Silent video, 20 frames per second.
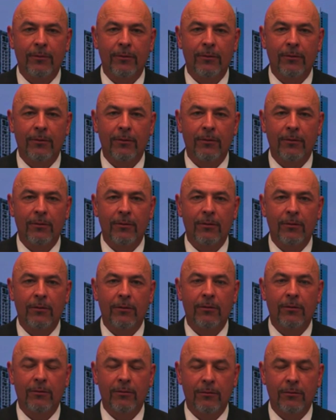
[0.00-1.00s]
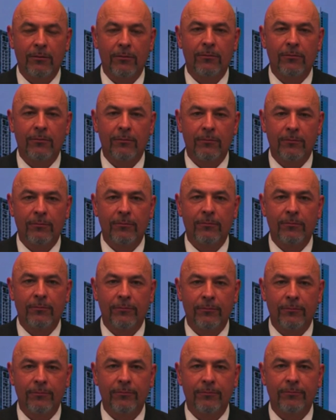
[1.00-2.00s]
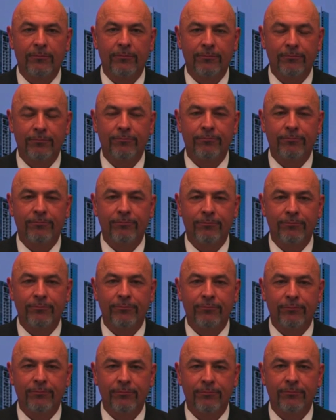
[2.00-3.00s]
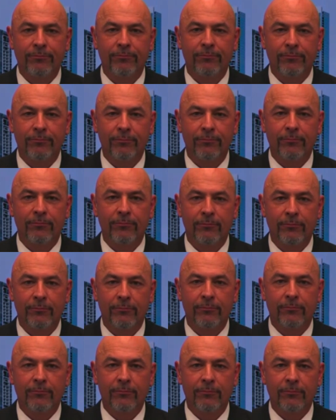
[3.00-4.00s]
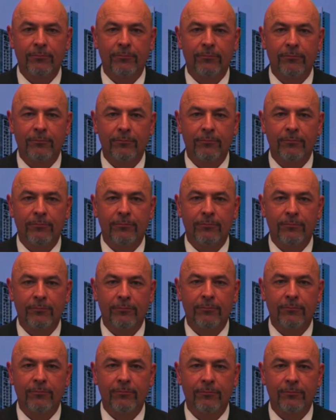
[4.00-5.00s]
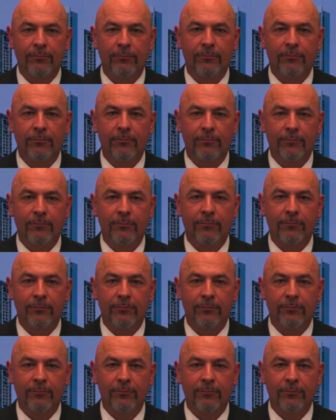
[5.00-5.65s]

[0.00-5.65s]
(silent)